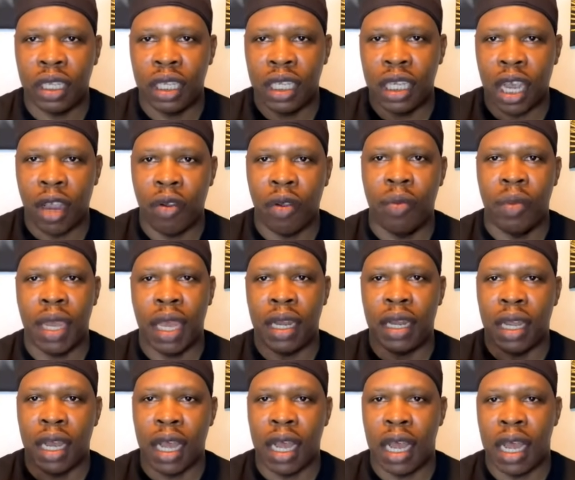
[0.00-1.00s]

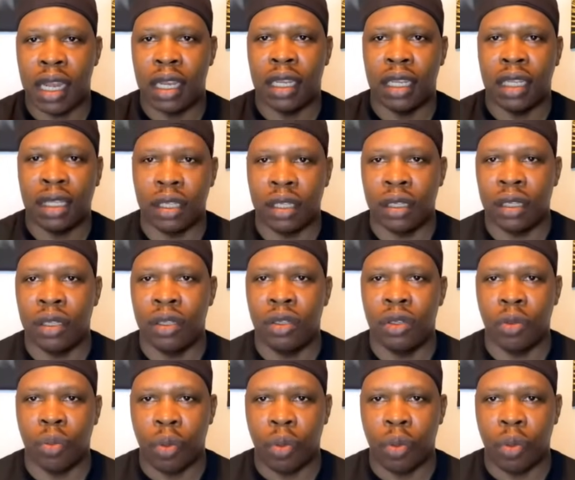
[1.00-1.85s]
Caribbean artist to